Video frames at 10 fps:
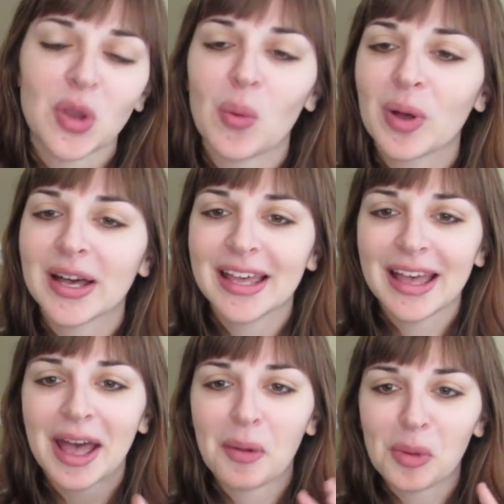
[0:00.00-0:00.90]
don't
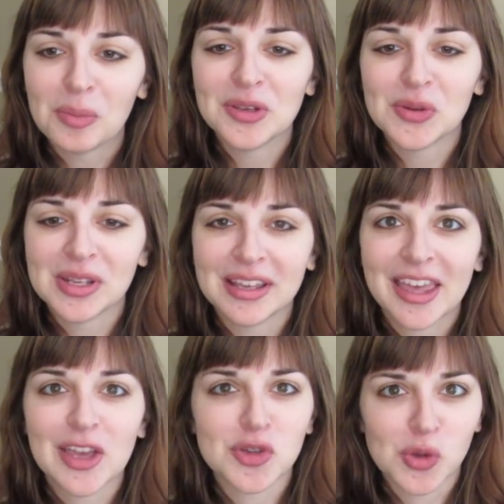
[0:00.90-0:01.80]
worry, I will be doing
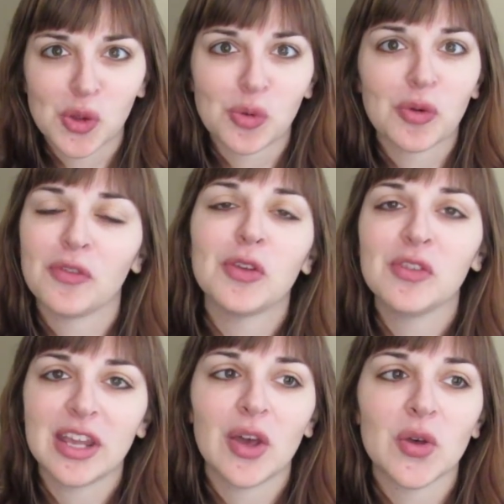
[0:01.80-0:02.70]
occasional review
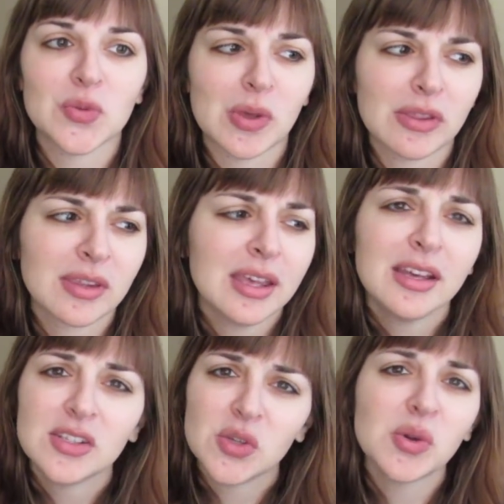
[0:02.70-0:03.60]
videos with
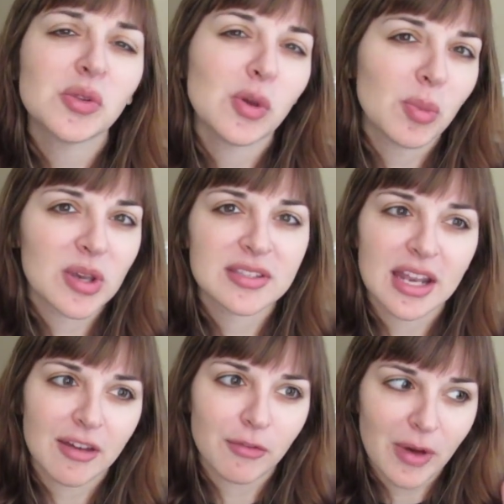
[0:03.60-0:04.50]
two or three books
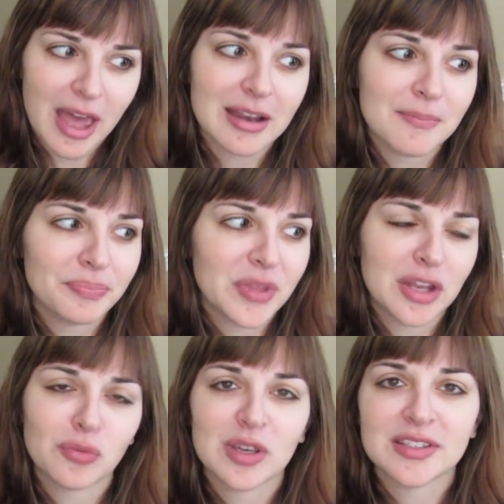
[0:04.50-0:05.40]
that I've read
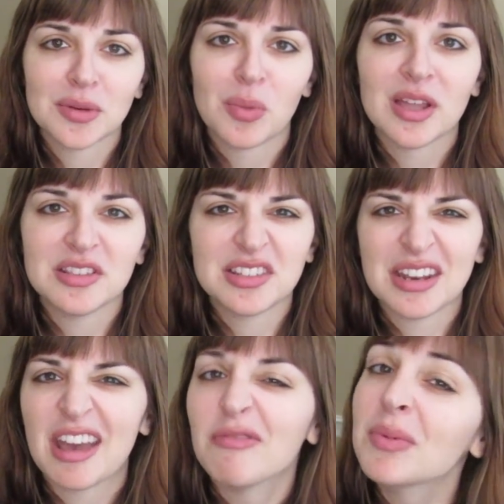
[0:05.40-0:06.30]
in recent months
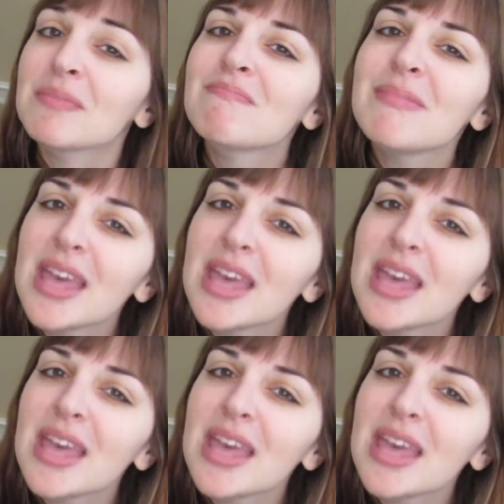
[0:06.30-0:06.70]
and have been